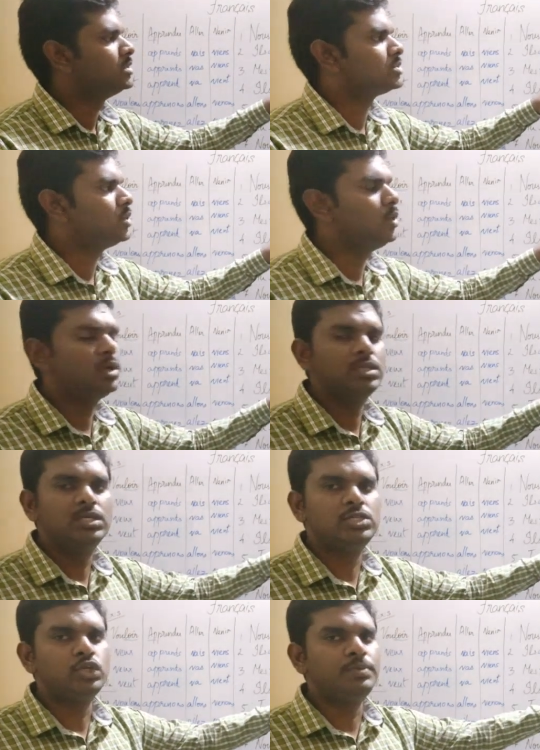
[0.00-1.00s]
So,
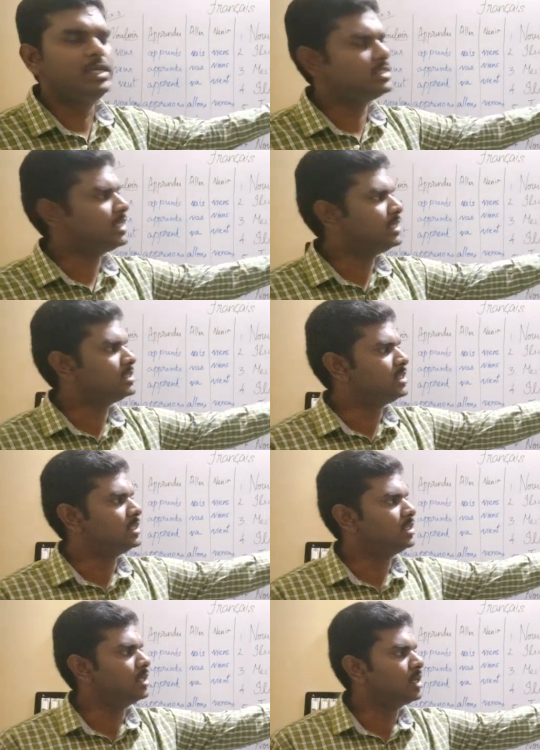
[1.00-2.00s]
this should be changed
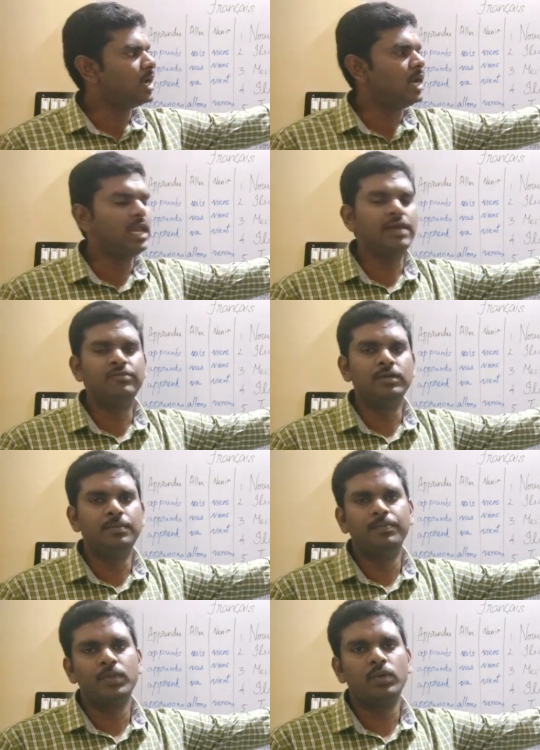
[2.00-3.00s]
in the aller
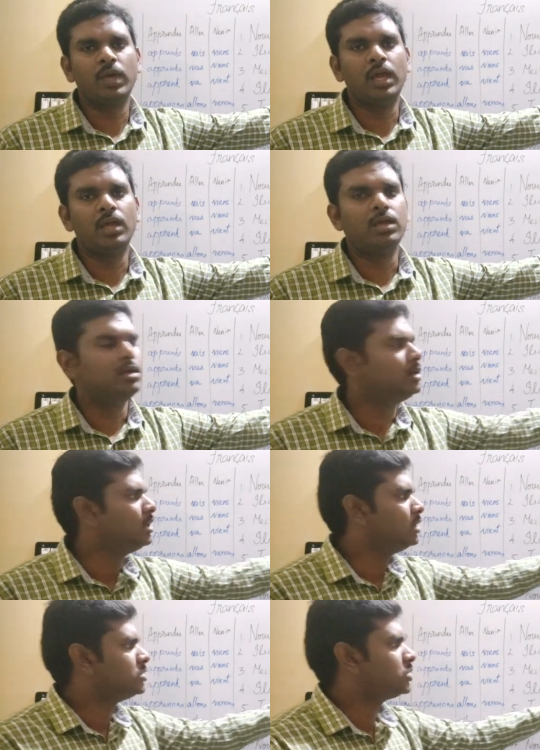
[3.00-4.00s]
verb. Okay.
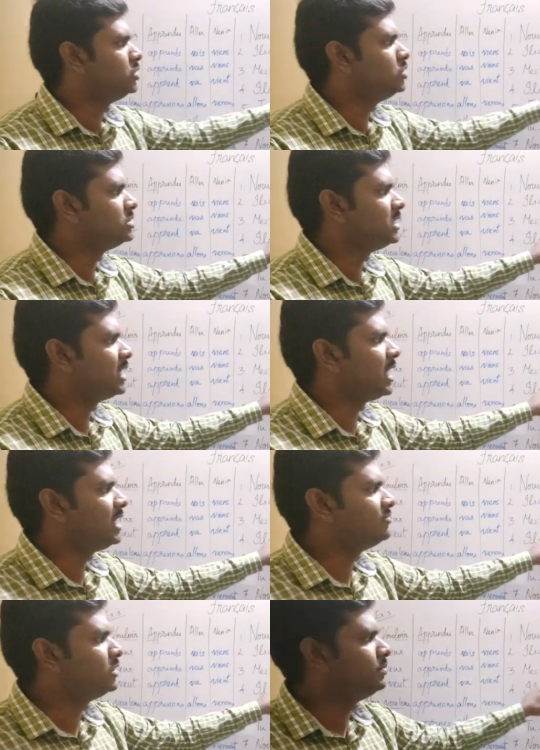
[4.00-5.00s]
So, using
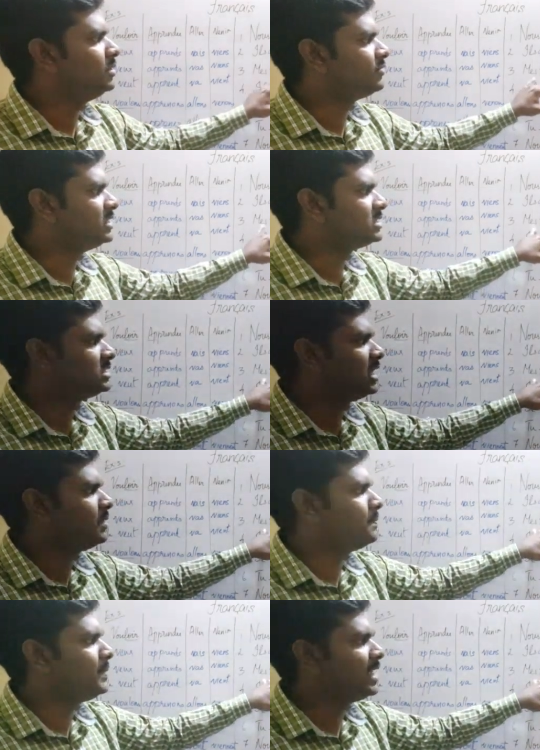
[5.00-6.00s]
aller verb, if I
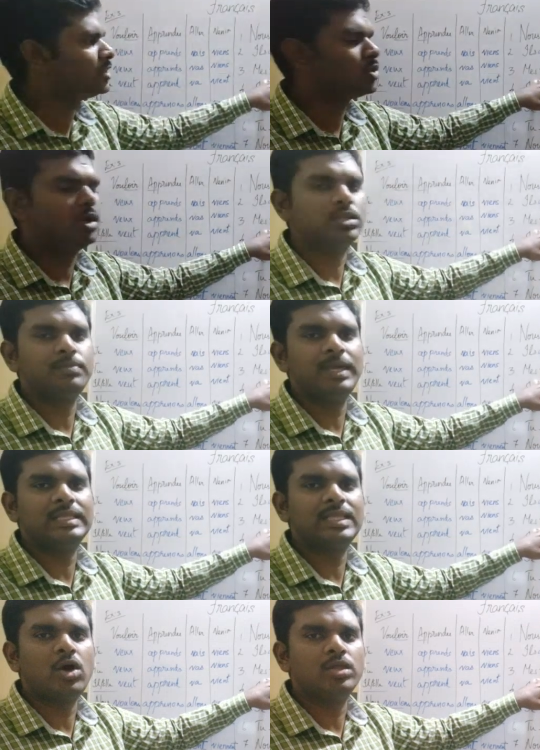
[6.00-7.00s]
say mes tantes
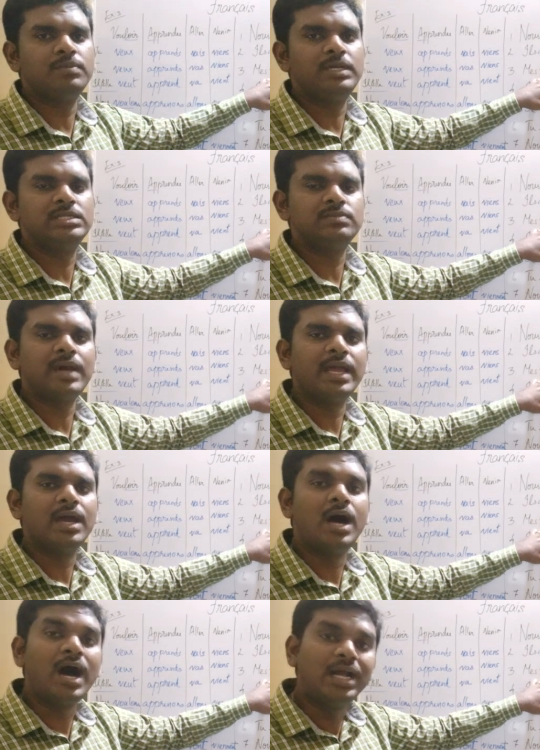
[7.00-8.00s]
means
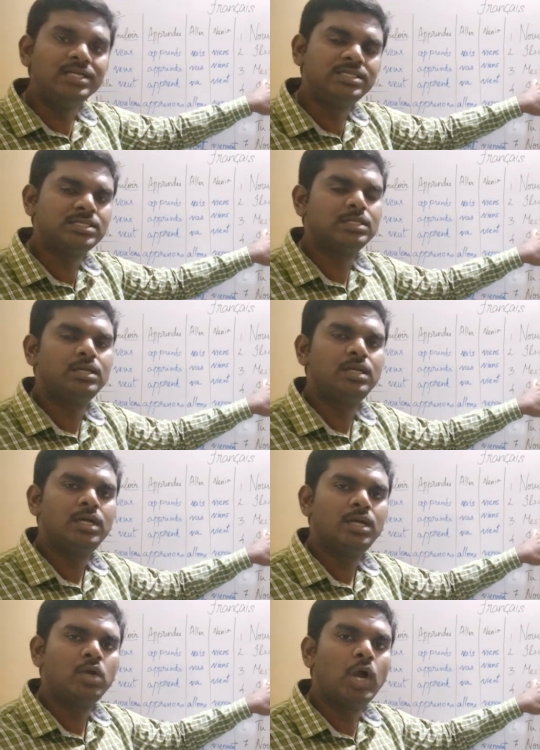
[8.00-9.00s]
my aunts,
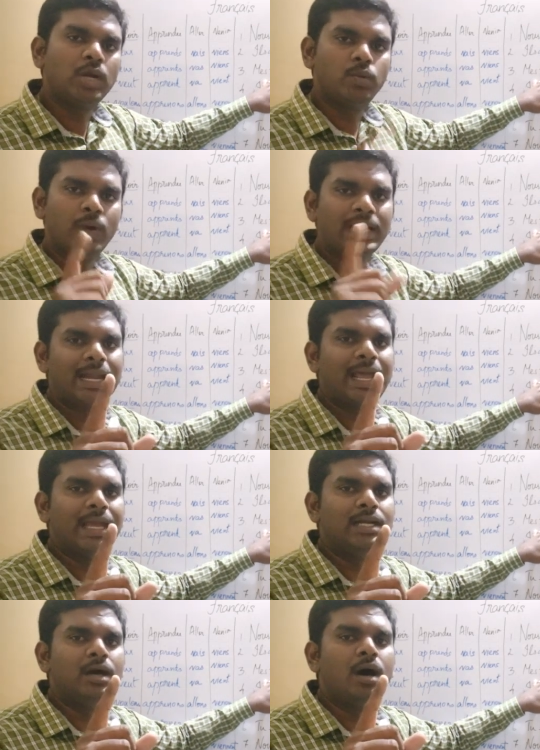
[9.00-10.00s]
not one
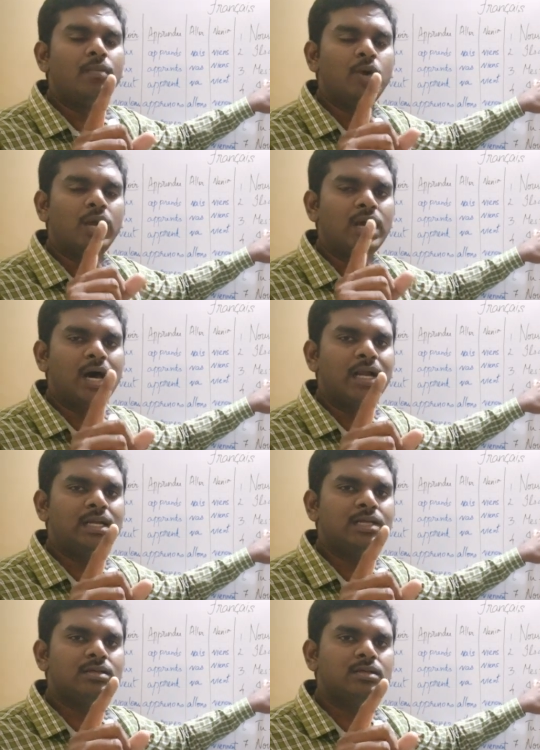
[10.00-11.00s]

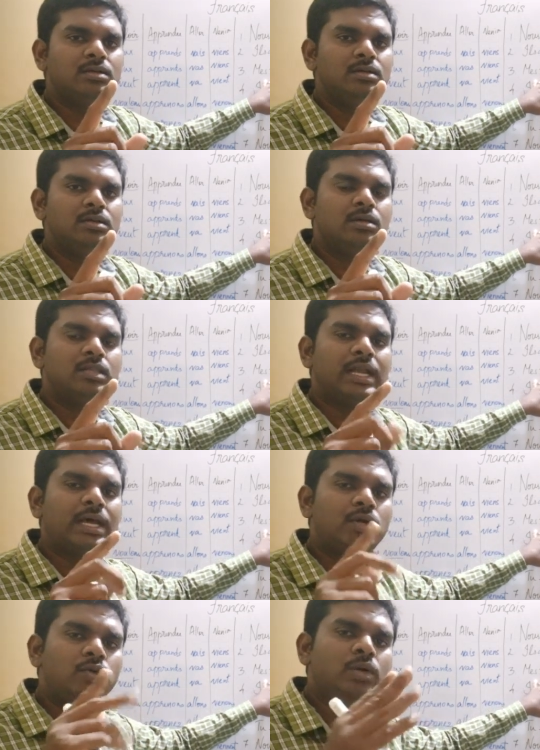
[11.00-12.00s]
aunt. There
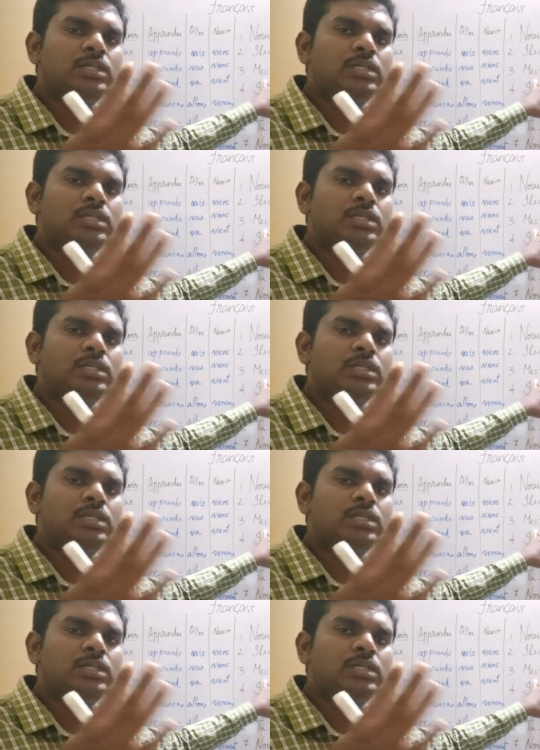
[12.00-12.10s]
are 2